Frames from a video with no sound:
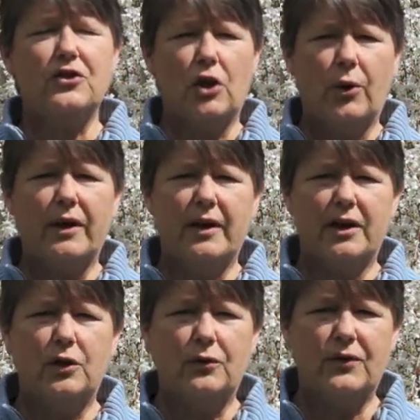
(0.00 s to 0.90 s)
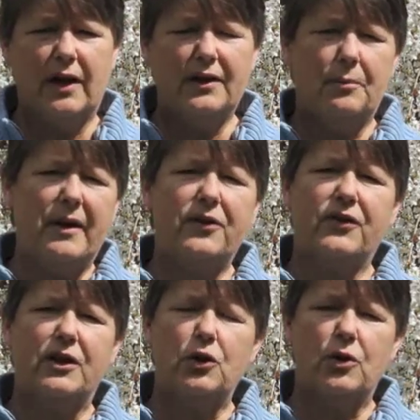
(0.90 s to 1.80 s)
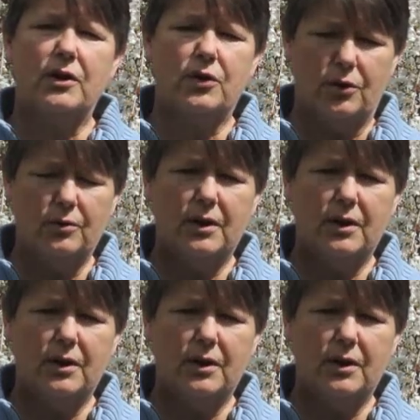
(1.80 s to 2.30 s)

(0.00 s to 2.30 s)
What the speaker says: knowing that you've done the best that you can do.